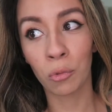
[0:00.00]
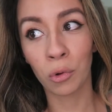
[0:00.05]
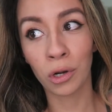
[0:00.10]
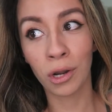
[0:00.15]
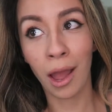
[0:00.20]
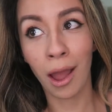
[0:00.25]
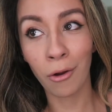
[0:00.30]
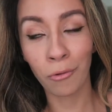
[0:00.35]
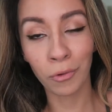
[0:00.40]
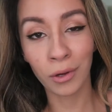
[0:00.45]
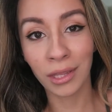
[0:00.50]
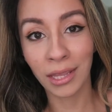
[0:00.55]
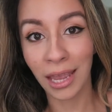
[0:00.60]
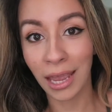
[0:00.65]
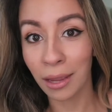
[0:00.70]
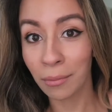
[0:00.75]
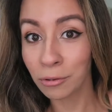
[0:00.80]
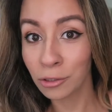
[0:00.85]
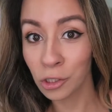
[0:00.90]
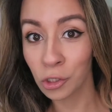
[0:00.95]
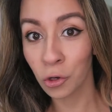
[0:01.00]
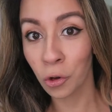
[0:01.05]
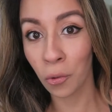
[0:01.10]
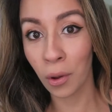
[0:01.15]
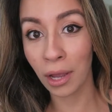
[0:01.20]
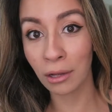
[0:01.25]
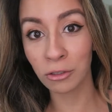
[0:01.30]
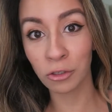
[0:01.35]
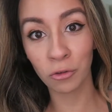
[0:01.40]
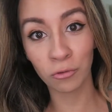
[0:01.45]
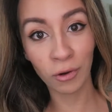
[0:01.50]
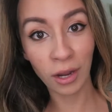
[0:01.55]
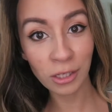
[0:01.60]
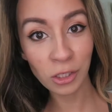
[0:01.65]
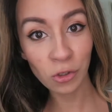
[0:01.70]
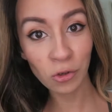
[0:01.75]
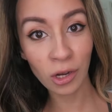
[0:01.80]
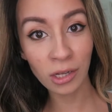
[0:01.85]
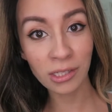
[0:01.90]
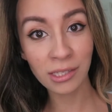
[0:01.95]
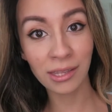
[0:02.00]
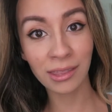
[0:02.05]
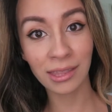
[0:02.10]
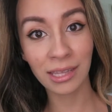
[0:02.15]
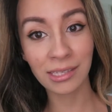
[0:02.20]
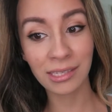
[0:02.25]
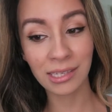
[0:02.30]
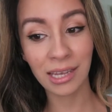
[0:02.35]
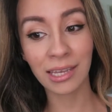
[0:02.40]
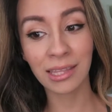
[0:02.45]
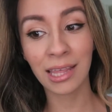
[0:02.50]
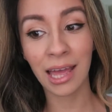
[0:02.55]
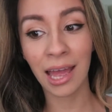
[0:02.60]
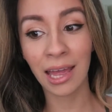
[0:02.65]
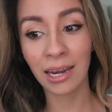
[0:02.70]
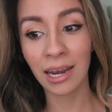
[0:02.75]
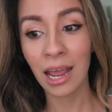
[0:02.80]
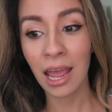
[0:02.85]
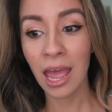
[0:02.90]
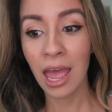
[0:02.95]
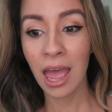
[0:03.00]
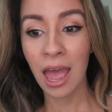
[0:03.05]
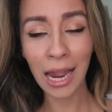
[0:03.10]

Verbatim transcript: we're not really able to go out to restaurants and things like that.